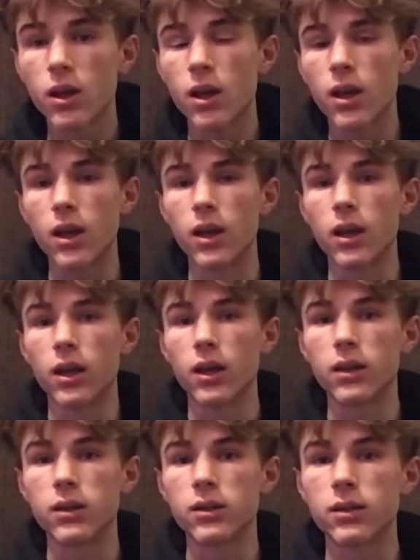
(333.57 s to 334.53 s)

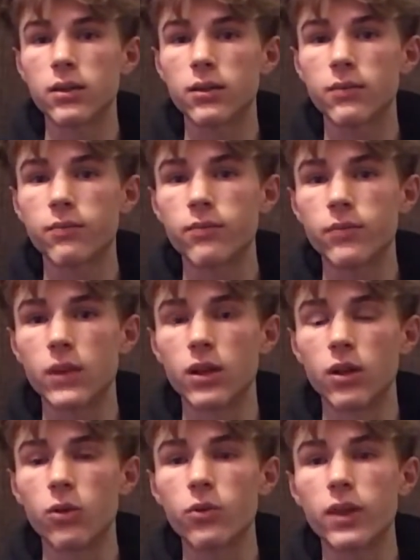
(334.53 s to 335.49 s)
and
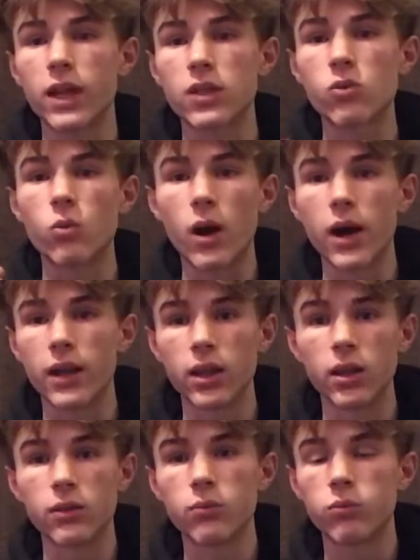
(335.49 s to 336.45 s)
that's why
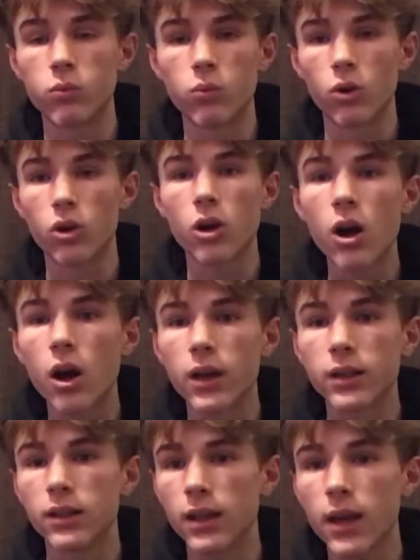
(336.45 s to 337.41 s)
they were caught
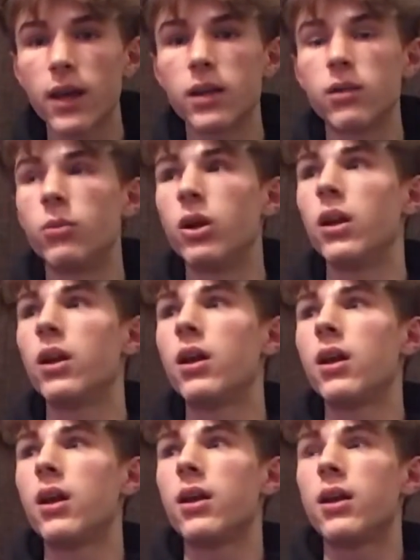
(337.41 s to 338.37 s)
in the end, but
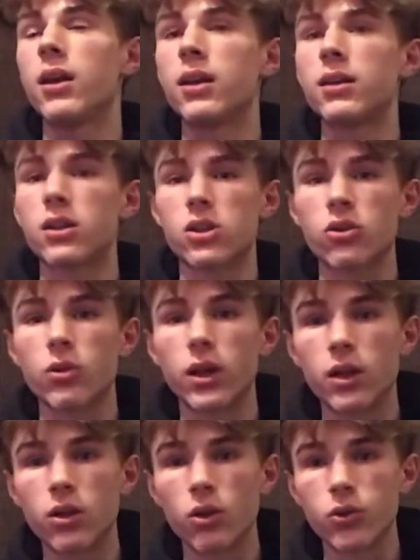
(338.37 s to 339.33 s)
it doesn't create
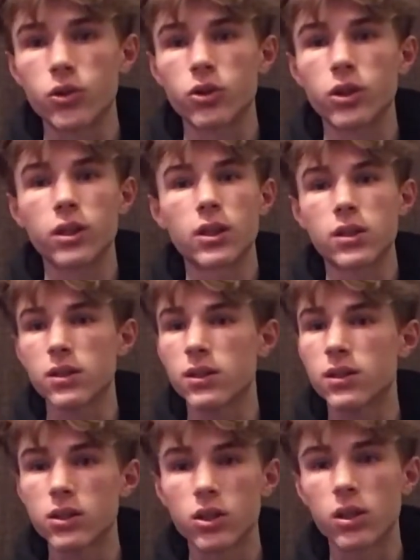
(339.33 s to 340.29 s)
closure. It
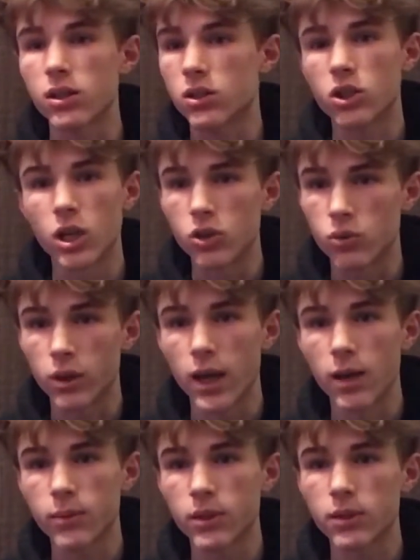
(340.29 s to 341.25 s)
doesn't change what
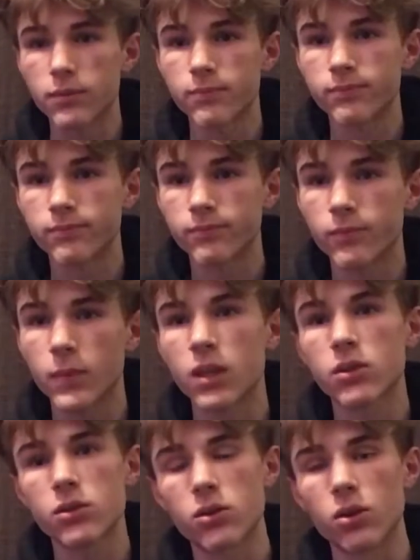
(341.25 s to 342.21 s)
happened.
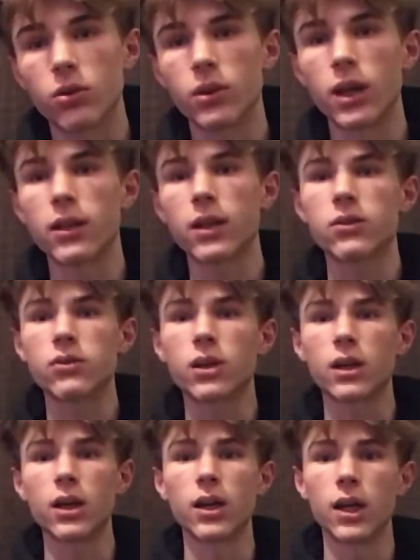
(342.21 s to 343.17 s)
So yeah, that's what I
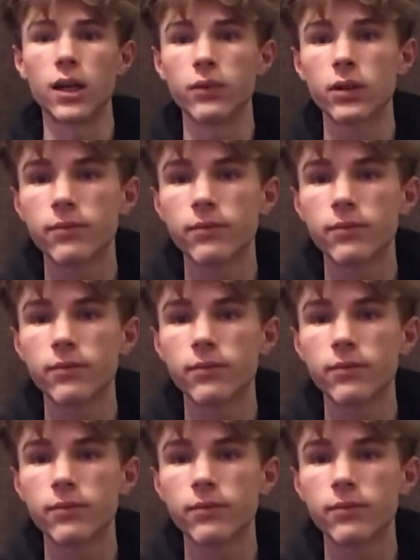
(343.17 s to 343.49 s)
got out of it.